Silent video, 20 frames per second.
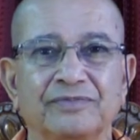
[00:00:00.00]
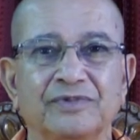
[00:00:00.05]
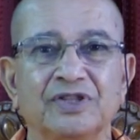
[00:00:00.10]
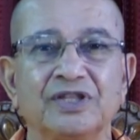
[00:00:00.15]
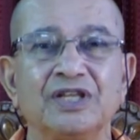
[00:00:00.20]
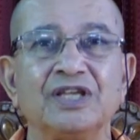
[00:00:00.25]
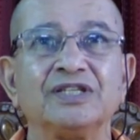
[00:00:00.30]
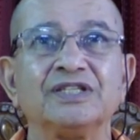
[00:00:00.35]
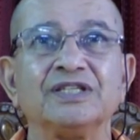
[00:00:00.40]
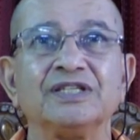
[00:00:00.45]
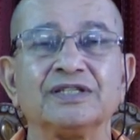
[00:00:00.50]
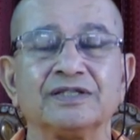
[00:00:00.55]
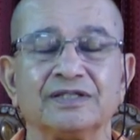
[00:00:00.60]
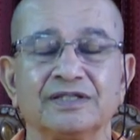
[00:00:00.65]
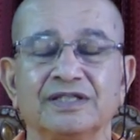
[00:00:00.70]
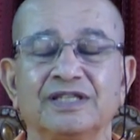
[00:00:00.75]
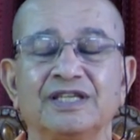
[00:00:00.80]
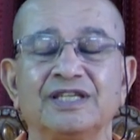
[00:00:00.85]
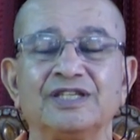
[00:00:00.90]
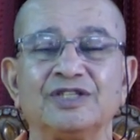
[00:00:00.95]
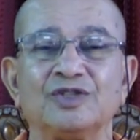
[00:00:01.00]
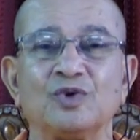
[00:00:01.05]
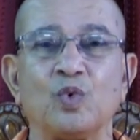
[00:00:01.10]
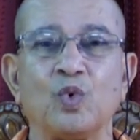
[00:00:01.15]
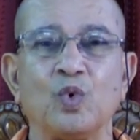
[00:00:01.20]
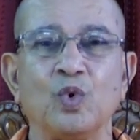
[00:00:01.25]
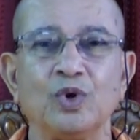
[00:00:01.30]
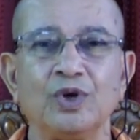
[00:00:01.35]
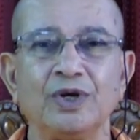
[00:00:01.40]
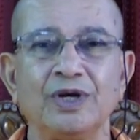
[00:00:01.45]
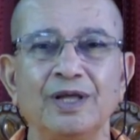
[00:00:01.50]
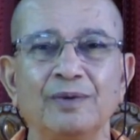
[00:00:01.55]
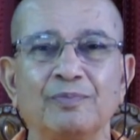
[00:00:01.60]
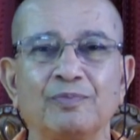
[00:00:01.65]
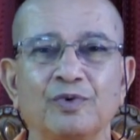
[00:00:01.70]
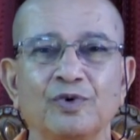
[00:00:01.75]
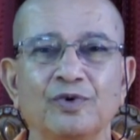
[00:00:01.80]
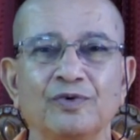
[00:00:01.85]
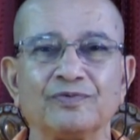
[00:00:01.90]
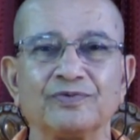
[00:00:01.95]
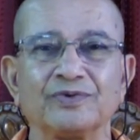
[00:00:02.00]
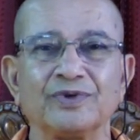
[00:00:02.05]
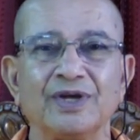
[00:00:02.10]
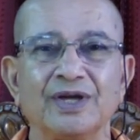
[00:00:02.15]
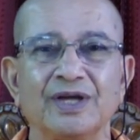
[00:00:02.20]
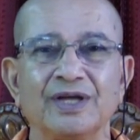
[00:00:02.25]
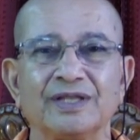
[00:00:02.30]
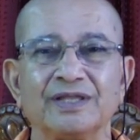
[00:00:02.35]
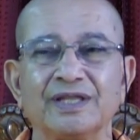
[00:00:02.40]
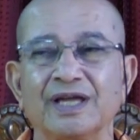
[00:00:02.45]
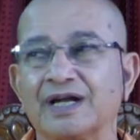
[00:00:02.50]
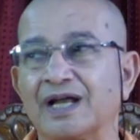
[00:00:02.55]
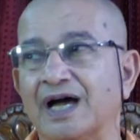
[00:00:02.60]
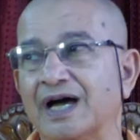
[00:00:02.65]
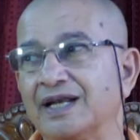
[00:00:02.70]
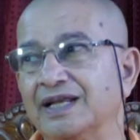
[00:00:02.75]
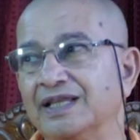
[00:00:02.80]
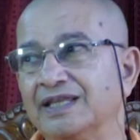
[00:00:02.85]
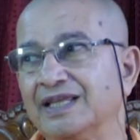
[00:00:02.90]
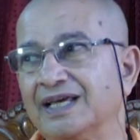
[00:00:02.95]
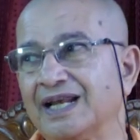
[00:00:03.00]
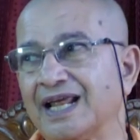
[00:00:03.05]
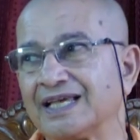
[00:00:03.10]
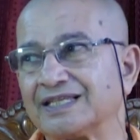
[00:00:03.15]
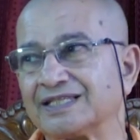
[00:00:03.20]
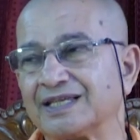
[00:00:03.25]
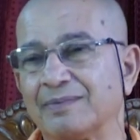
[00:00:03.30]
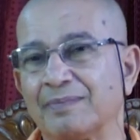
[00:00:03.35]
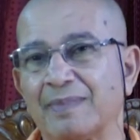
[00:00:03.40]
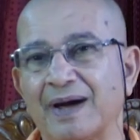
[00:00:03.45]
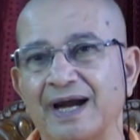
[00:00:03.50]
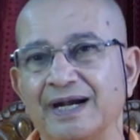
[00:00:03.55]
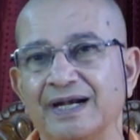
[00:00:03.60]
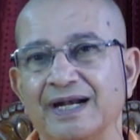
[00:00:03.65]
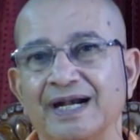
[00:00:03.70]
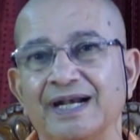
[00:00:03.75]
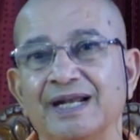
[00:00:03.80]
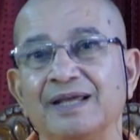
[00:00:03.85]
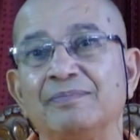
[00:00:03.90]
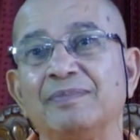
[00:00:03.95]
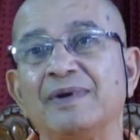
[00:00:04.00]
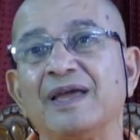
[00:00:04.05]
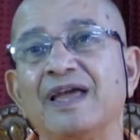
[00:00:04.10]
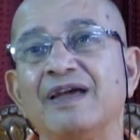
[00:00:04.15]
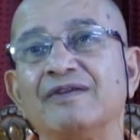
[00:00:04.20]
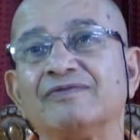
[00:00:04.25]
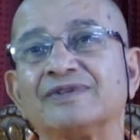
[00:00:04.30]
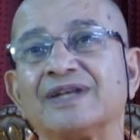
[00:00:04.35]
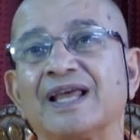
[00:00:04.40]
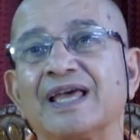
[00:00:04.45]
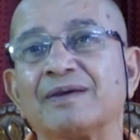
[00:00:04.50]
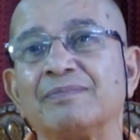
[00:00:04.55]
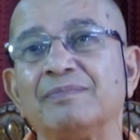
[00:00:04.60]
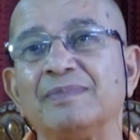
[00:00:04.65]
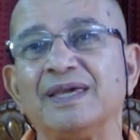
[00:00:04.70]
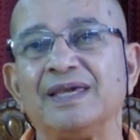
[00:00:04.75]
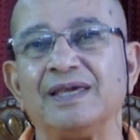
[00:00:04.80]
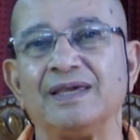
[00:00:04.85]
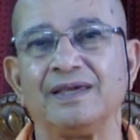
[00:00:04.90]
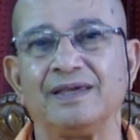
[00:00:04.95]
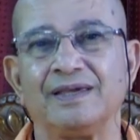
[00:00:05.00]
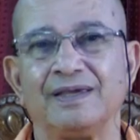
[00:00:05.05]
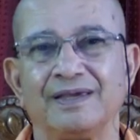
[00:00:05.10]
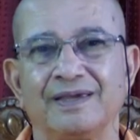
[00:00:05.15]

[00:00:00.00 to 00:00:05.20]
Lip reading: This is the only proof that another has a mind and he behaves like me.